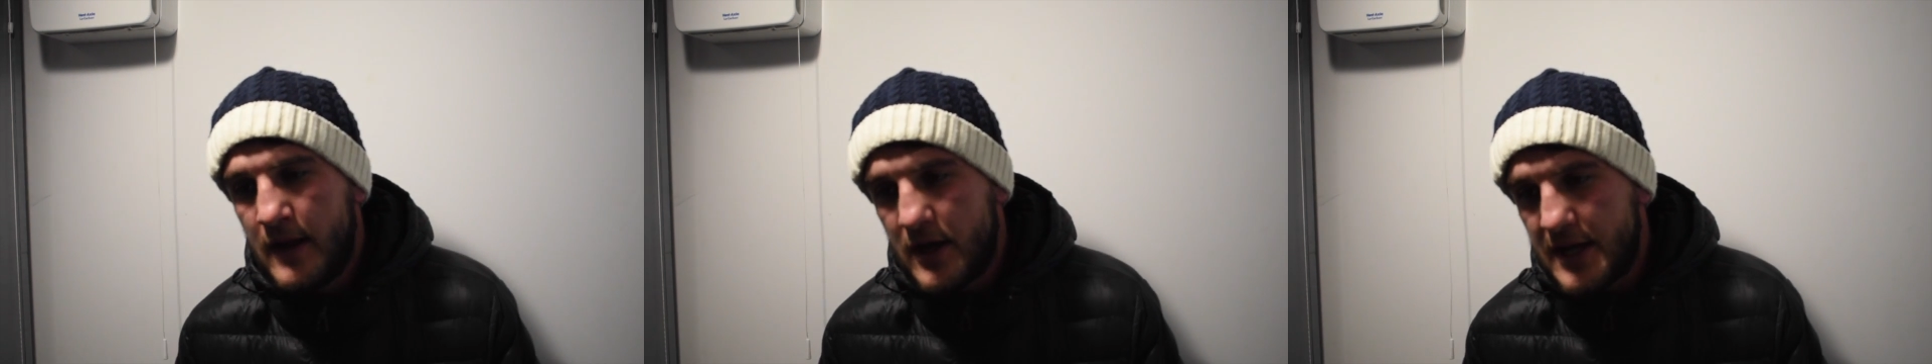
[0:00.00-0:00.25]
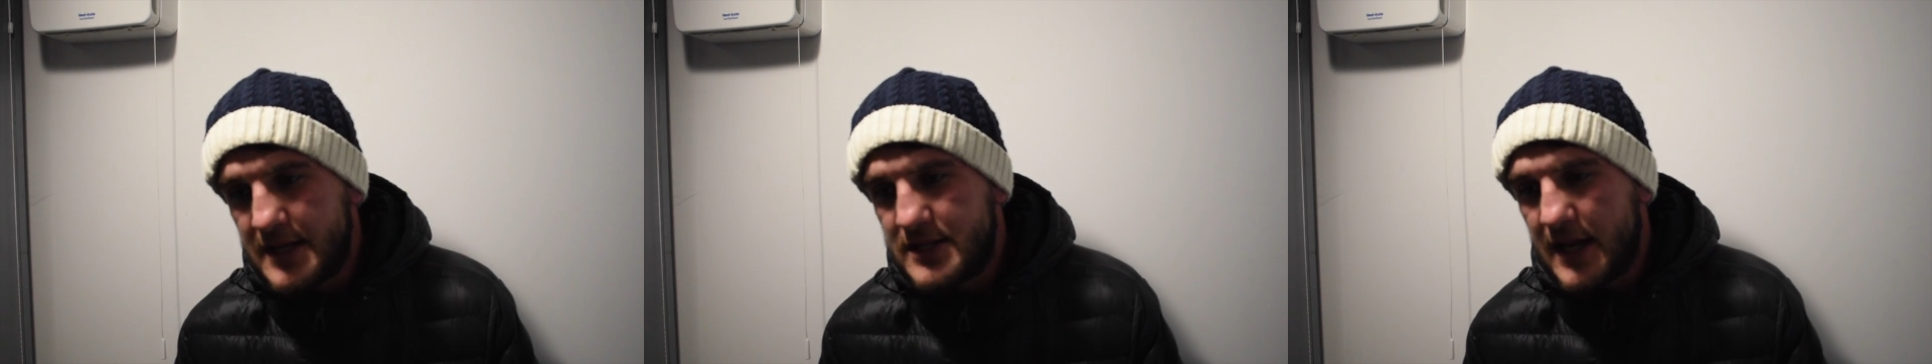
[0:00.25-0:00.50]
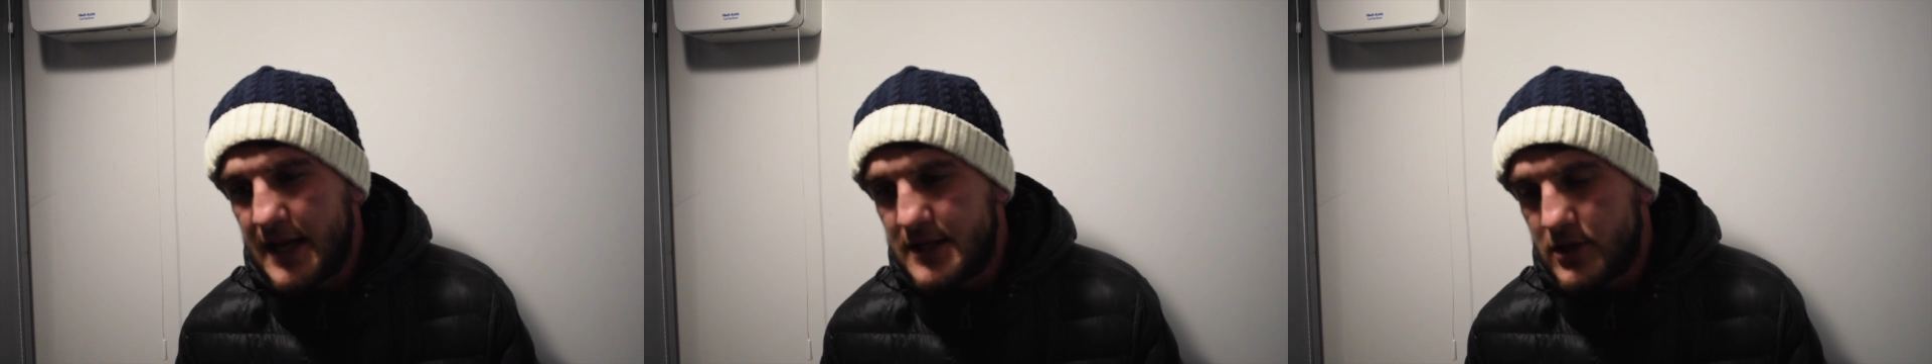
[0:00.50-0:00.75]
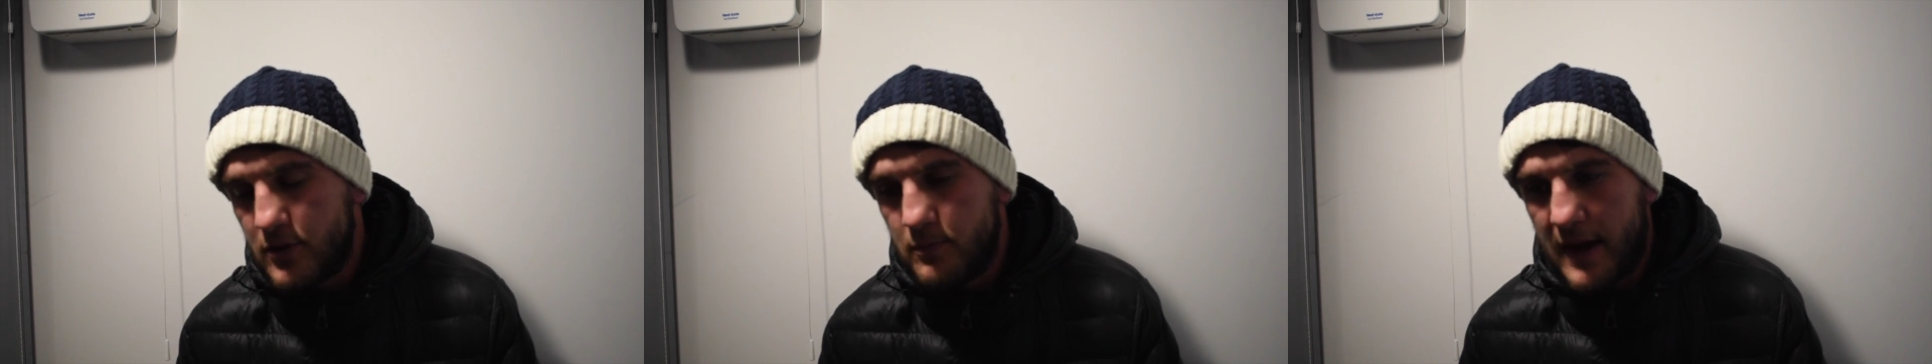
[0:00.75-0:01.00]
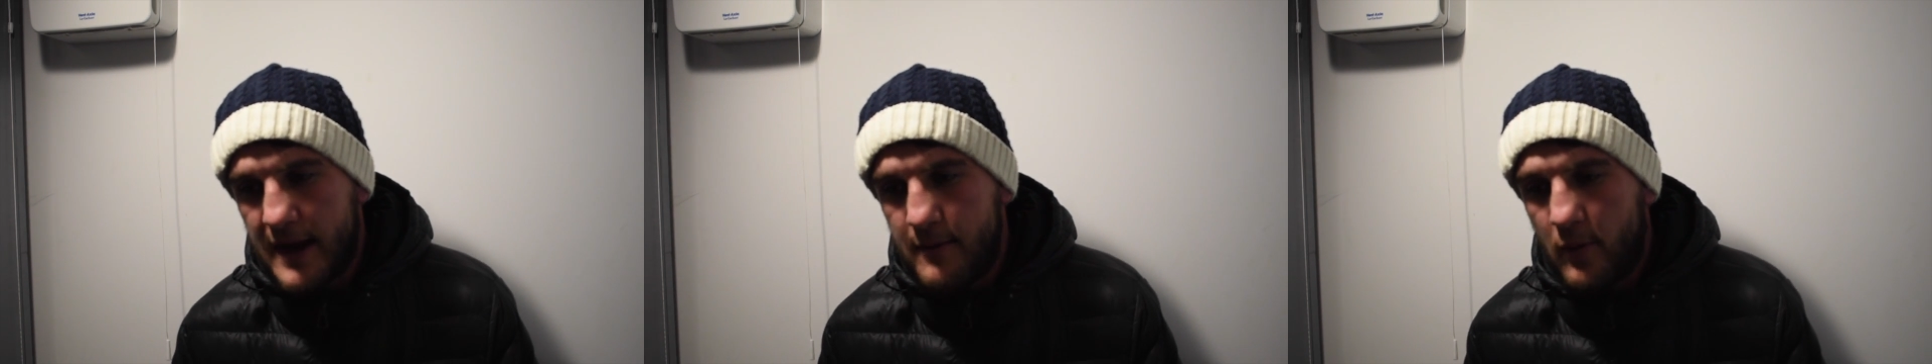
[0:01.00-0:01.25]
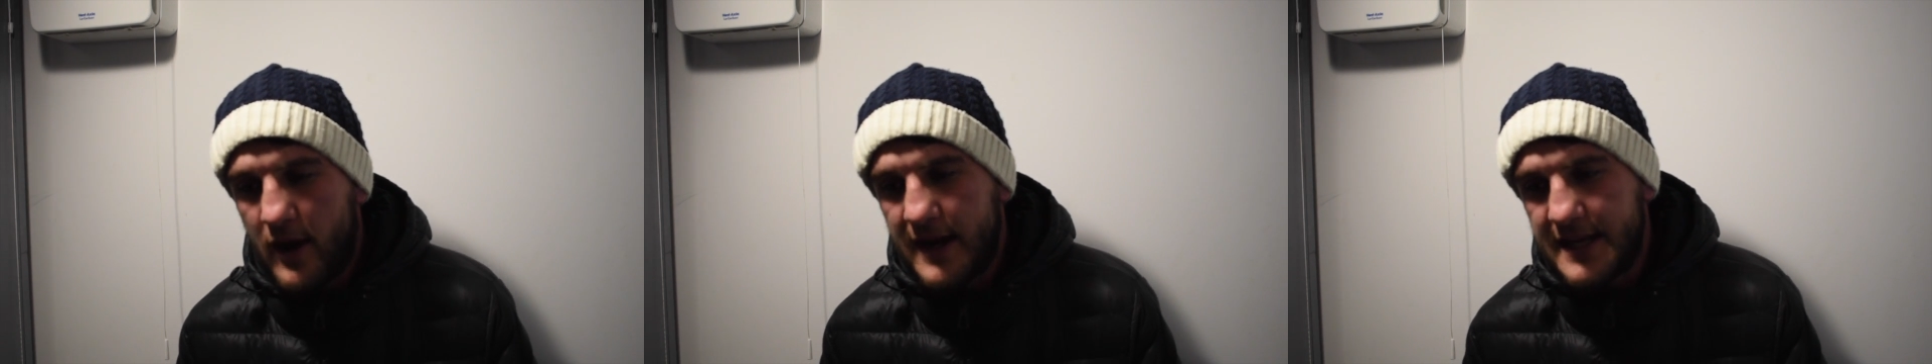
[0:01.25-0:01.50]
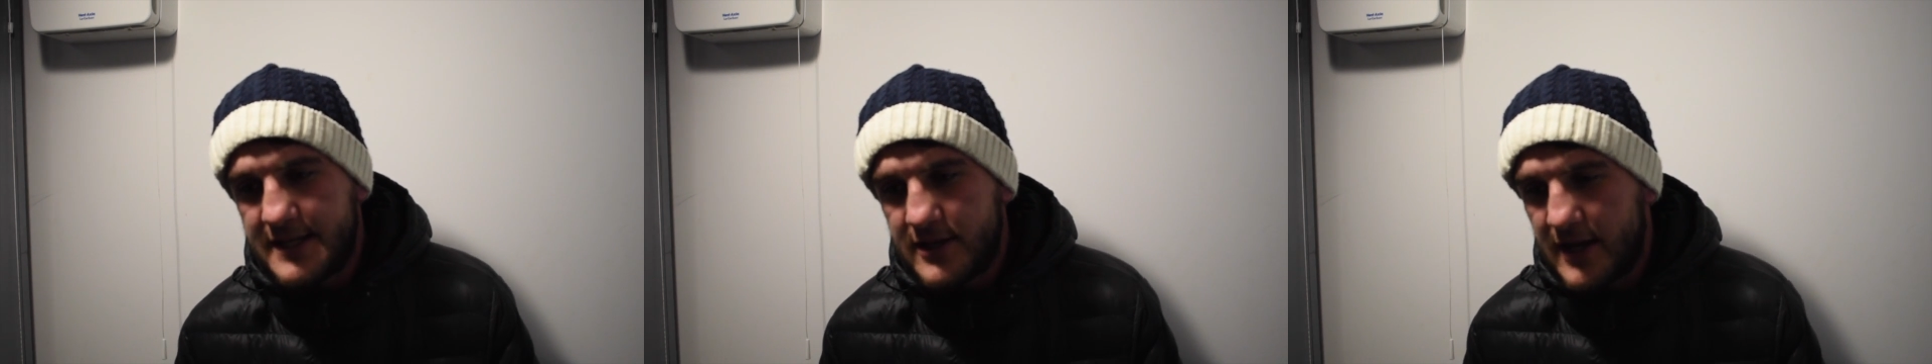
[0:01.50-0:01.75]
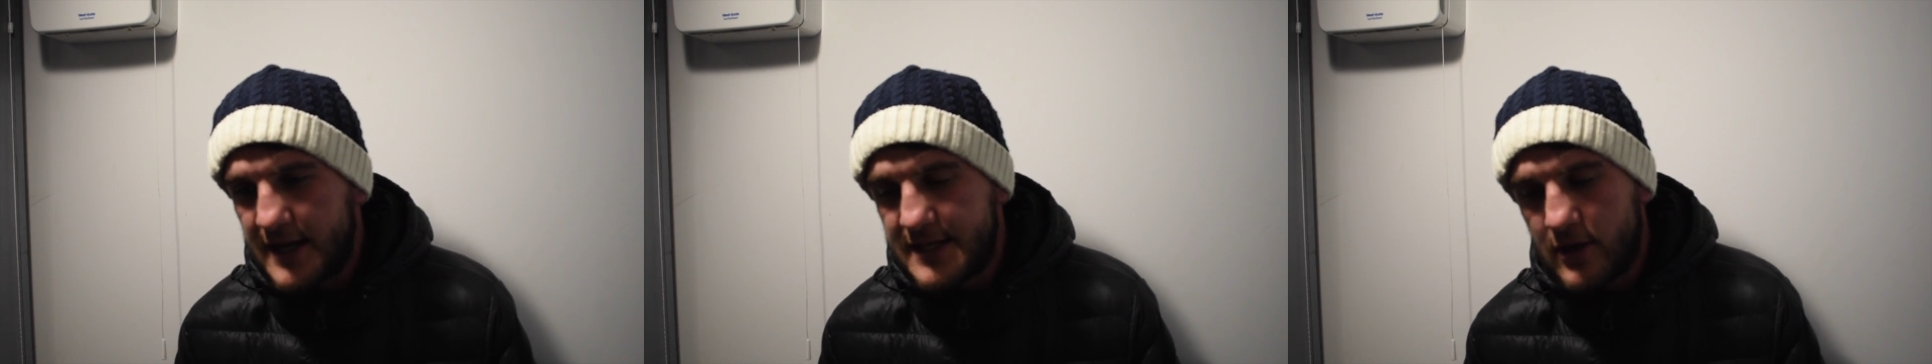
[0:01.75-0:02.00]
He's a good mate of mine.
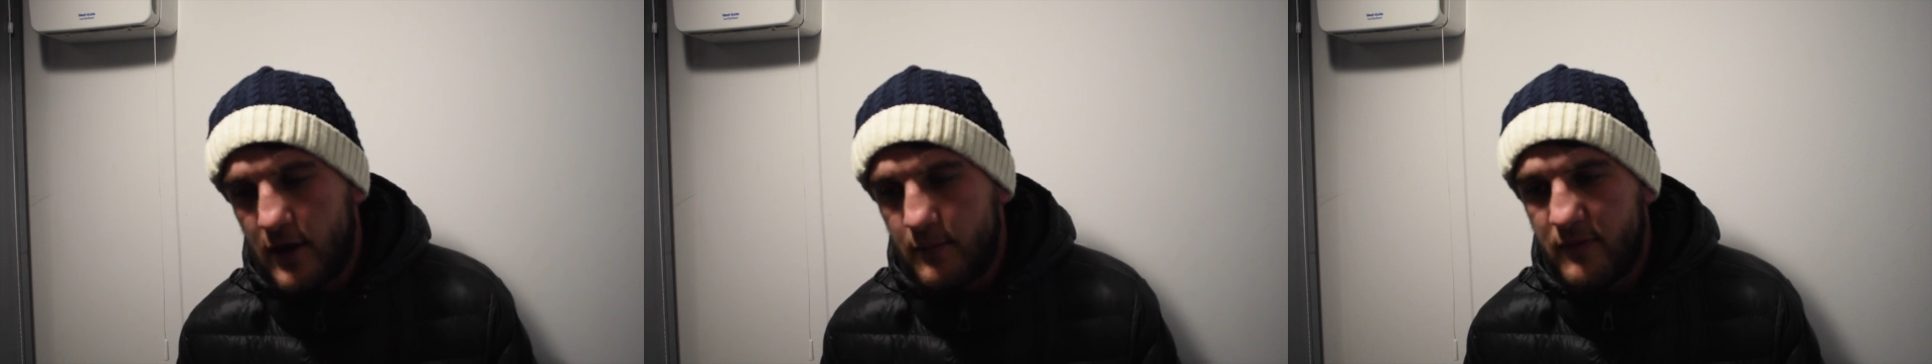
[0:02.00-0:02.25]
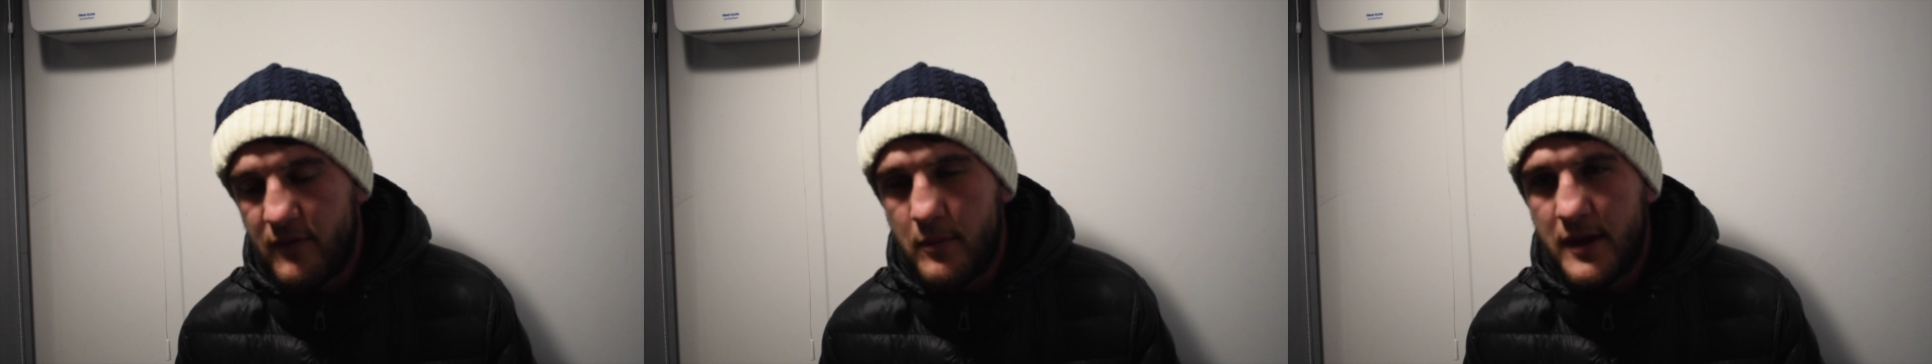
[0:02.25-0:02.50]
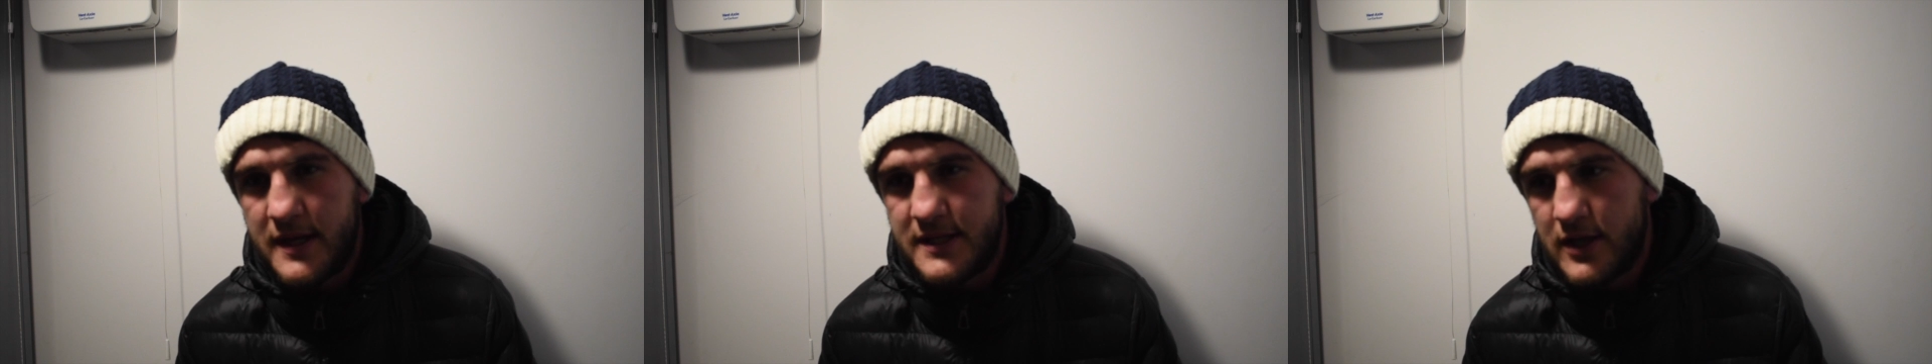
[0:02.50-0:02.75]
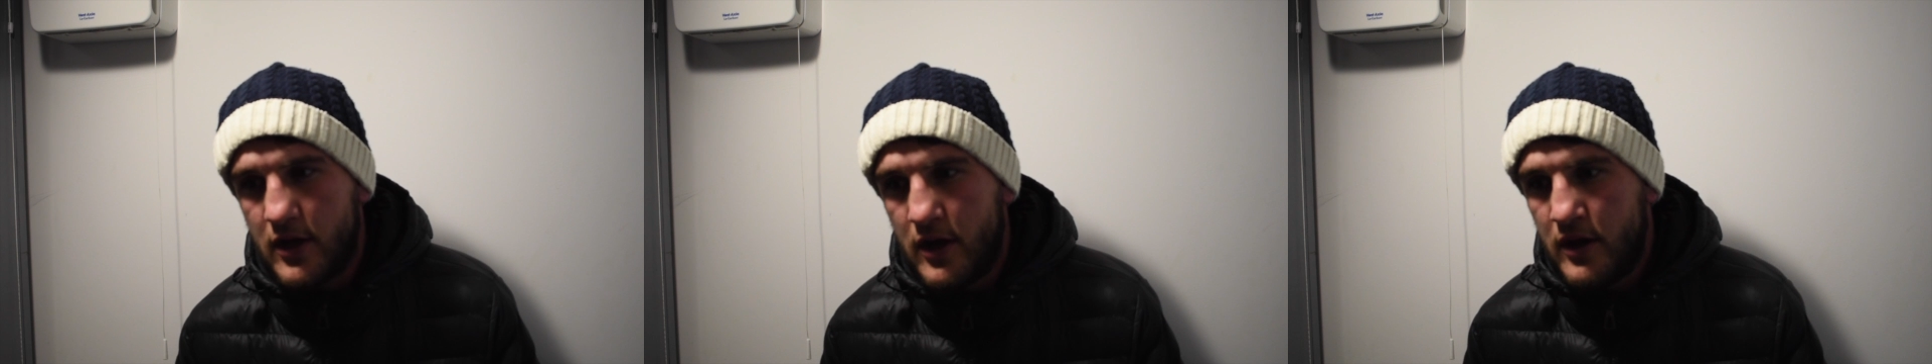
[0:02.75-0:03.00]
He's signed with him, and he's